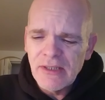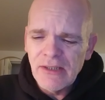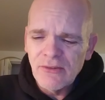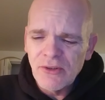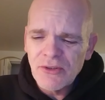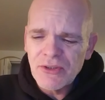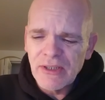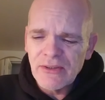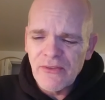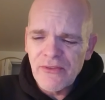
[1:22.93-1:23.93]
it looks
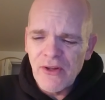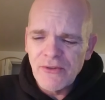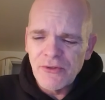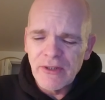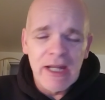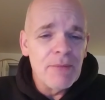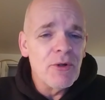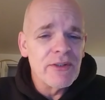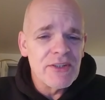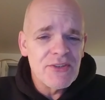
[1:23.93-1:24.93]
like the Thunder game
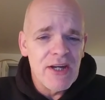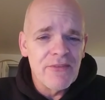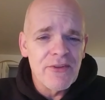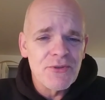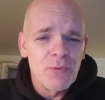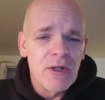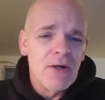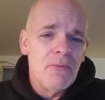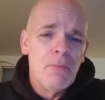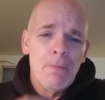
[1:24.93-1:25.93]
on the tenth as well.